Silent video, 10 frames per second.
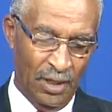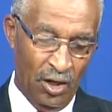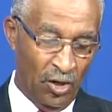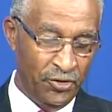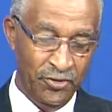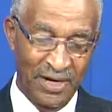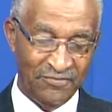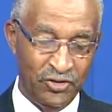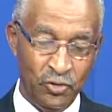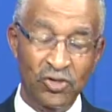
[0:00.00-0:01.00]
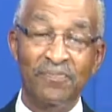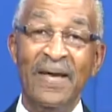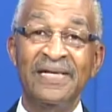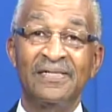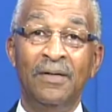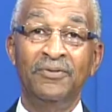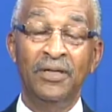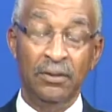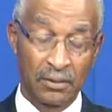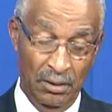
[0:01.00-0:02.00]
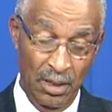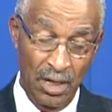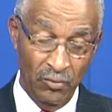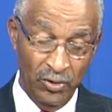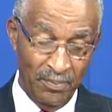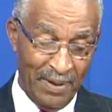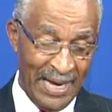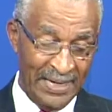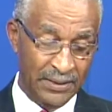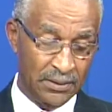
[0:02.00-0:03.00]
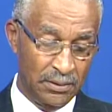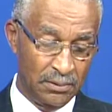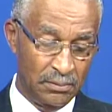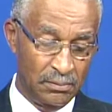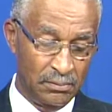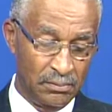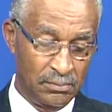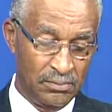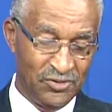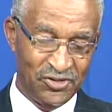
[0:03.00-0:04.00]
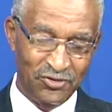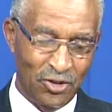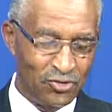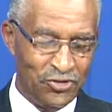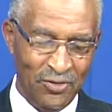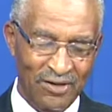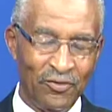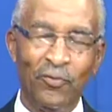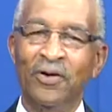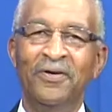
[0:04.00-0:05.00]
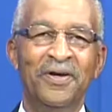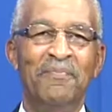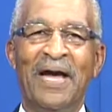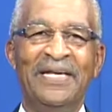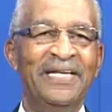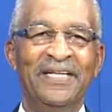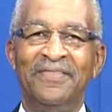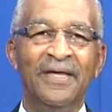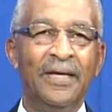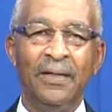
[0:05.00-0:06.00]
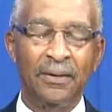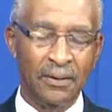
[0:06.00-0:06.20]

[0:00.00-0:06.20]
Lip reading: All you have to do is make something, and we'll buy it. So don't you ever worry about anything.